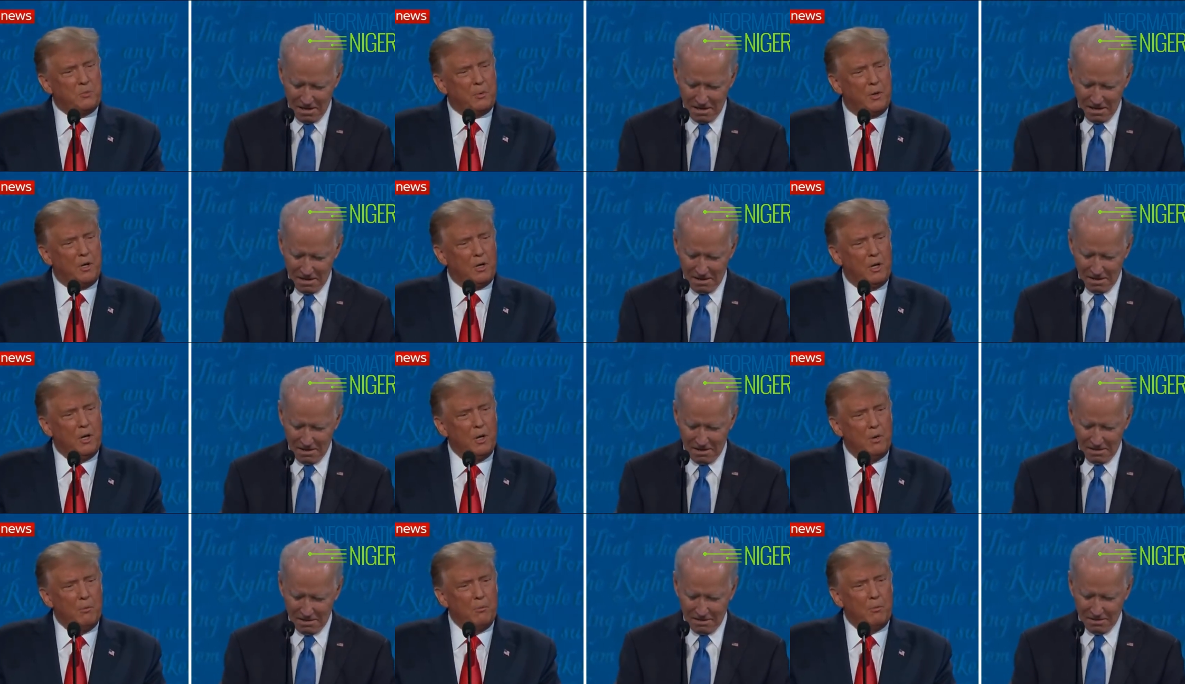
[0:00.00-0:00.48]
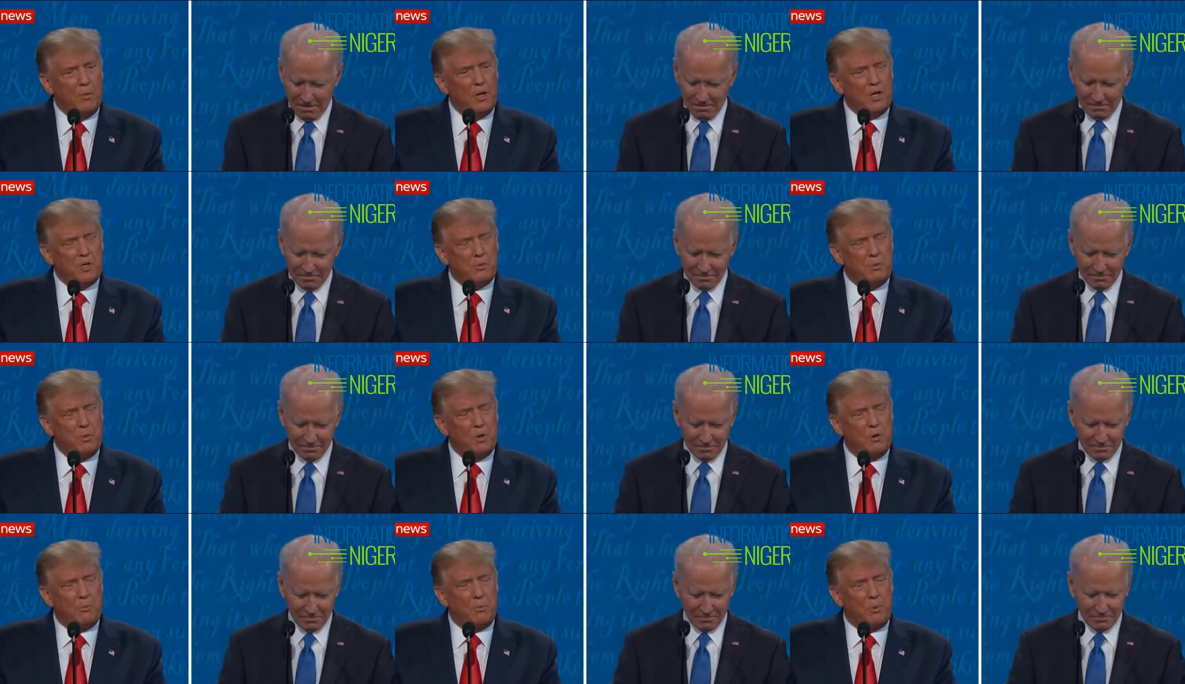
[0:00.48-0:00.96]
Speaker 1: But
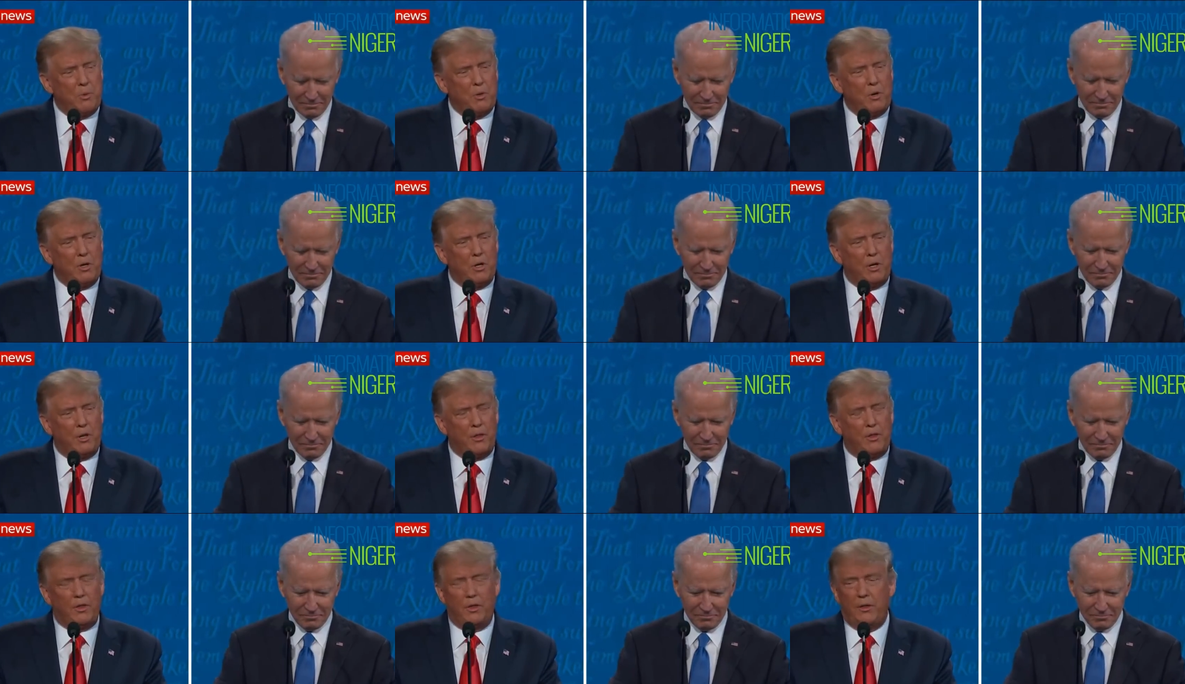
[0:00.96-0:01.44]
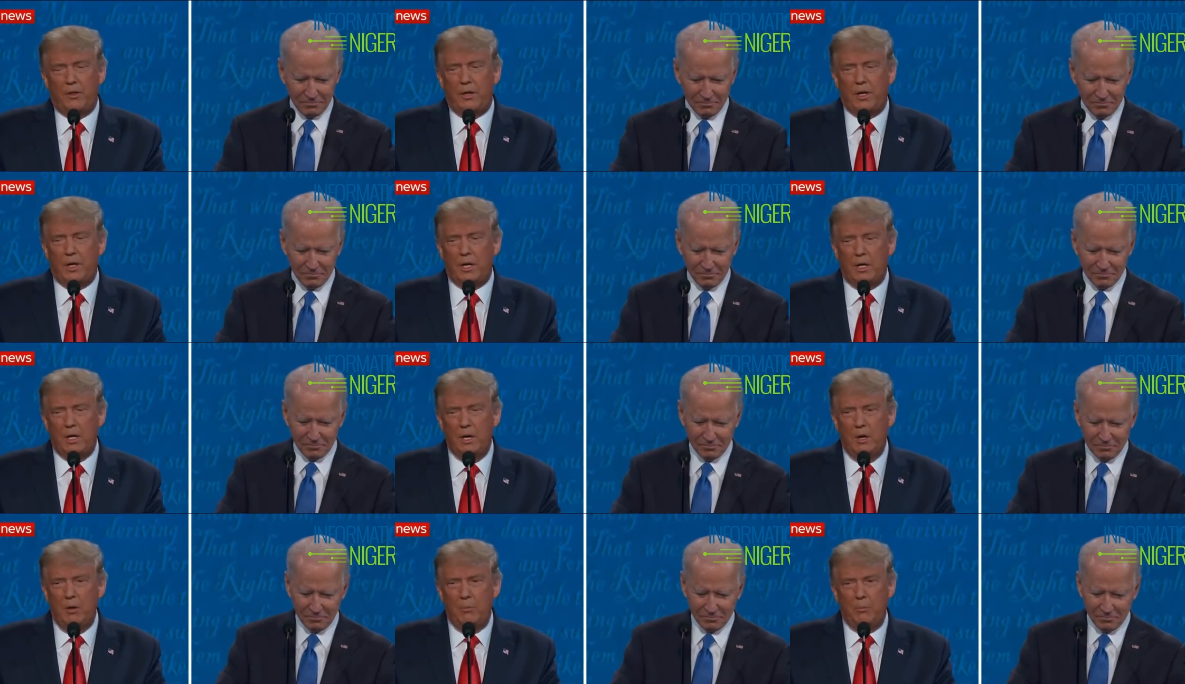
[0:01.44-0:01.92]
much more importantly than
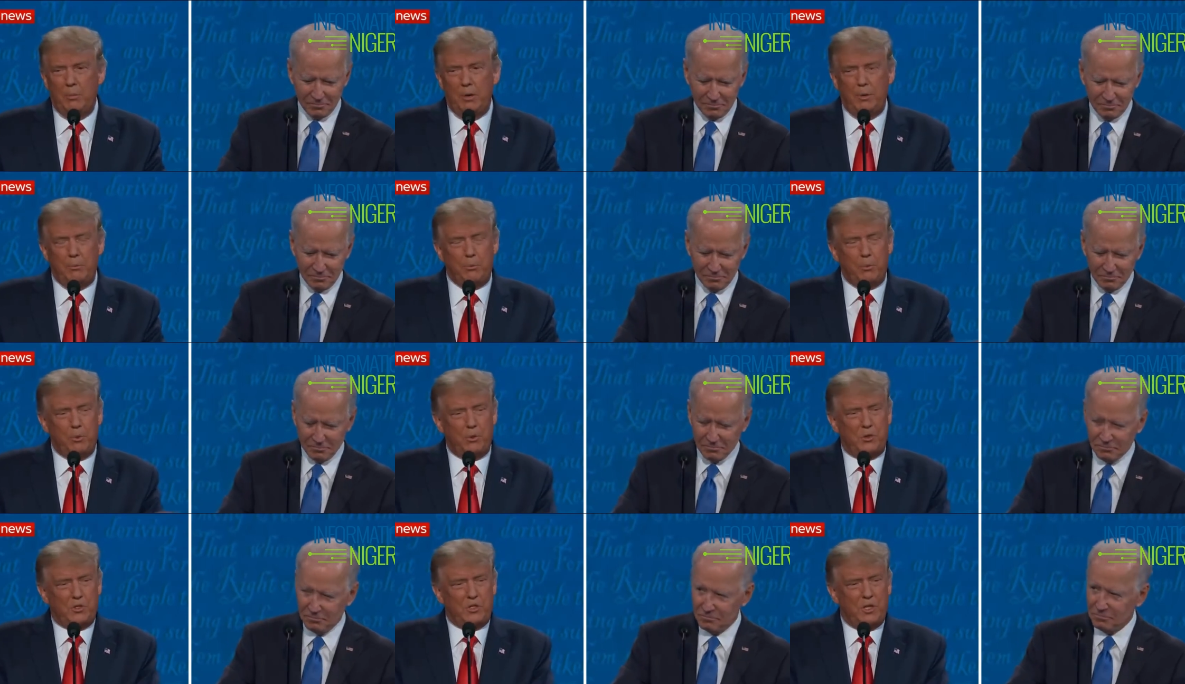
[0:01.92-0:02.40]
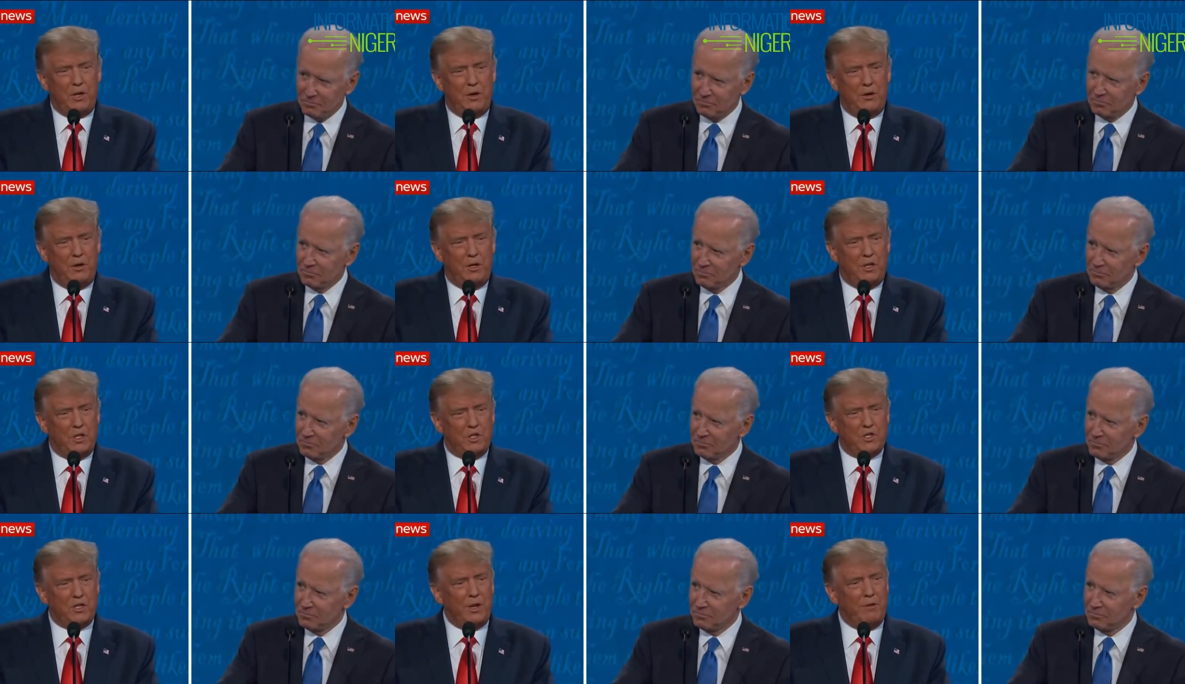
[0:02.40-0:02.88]
that, people were
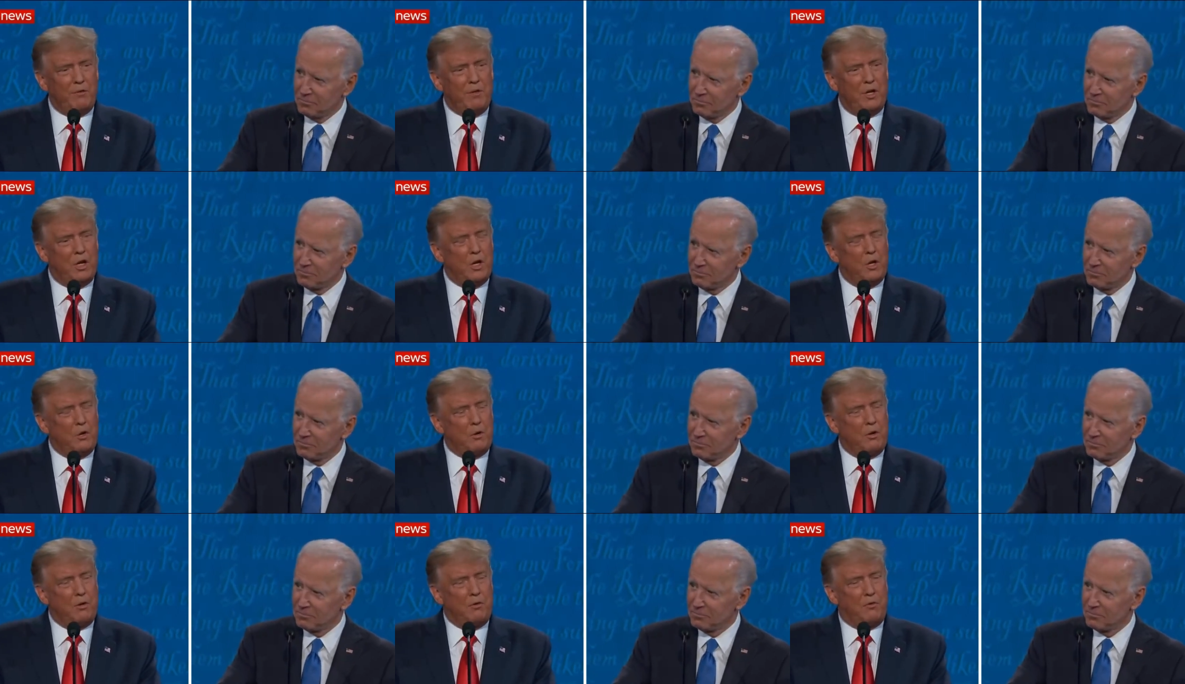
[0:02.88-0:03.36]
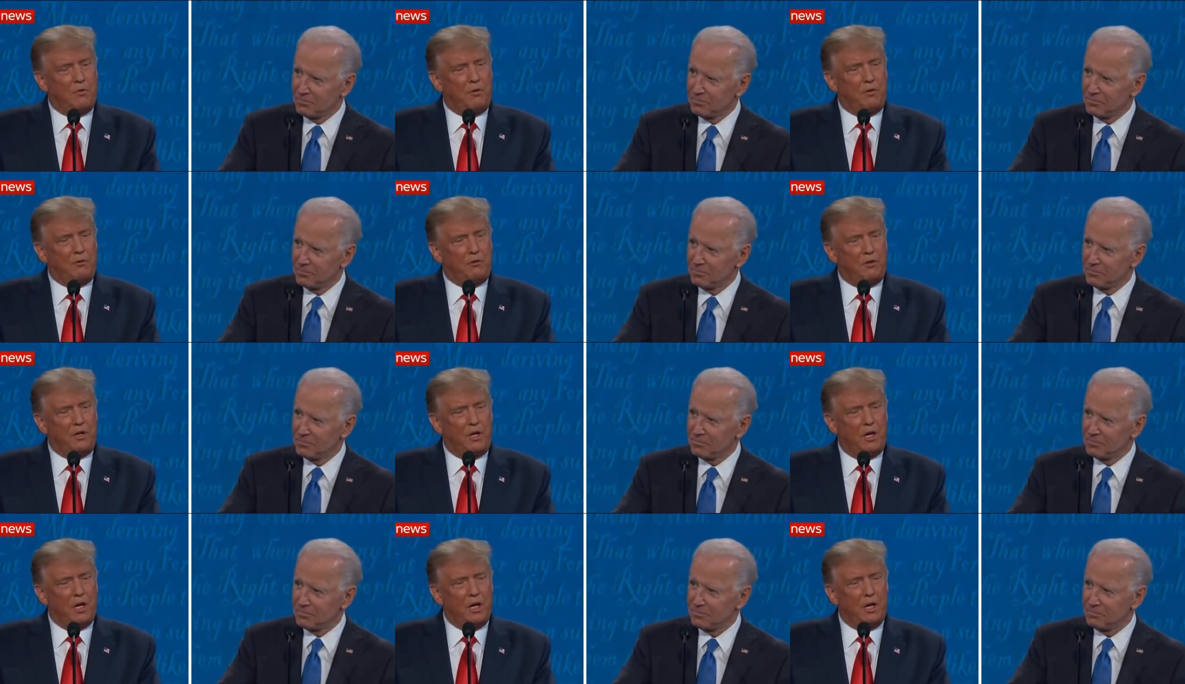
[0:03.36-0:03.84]
saying
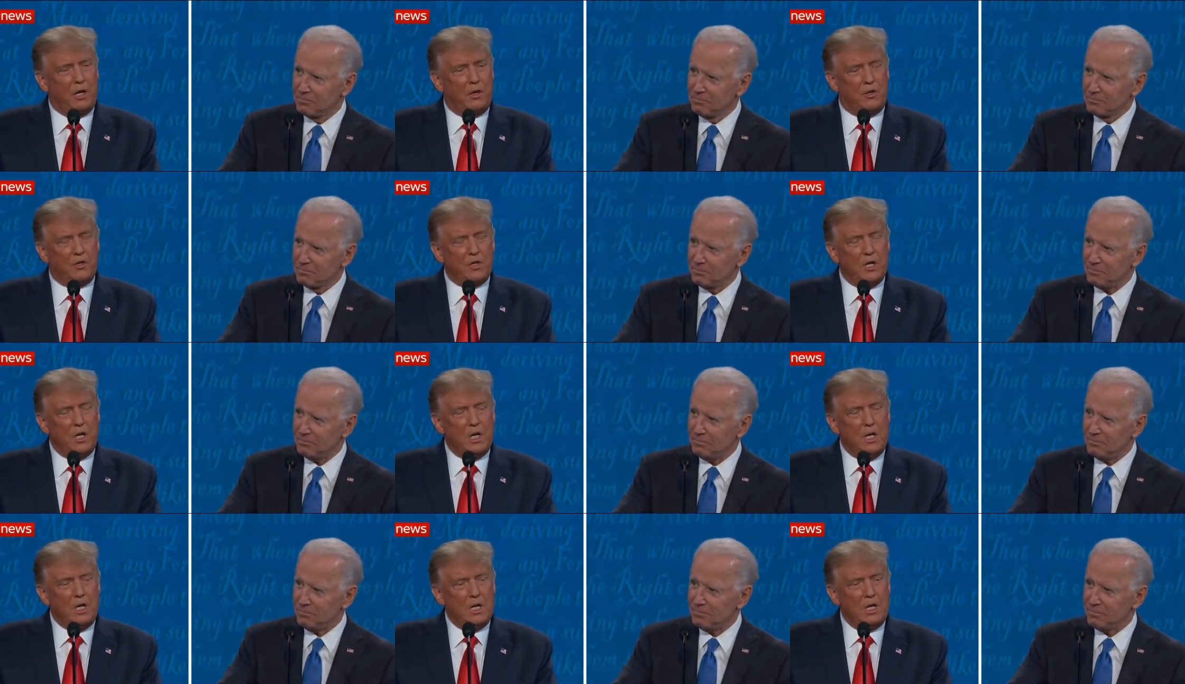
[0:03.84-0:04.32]
$750.